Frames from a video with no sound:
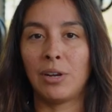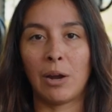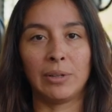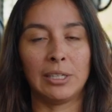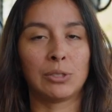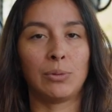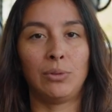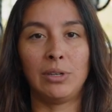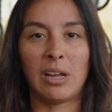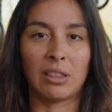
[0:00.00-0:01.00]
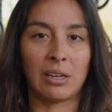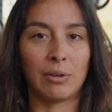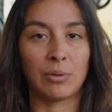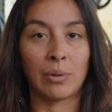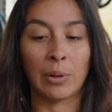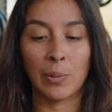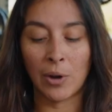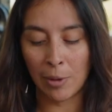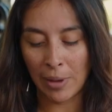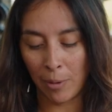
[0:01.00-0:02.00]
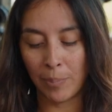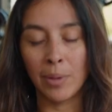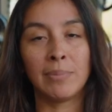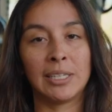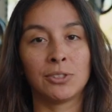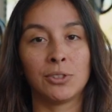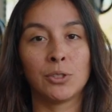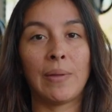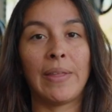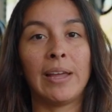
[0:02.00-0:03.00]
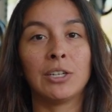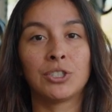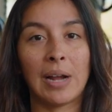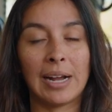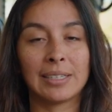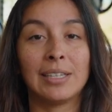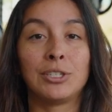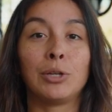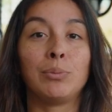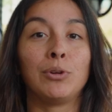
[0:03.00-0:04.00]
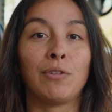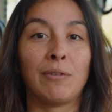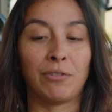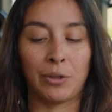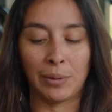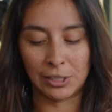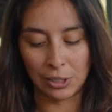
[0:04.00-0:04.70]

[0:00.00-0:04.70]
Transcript: not really swollen, nothing to really worry about, but muscles, when they contract, they do move lymph fluid.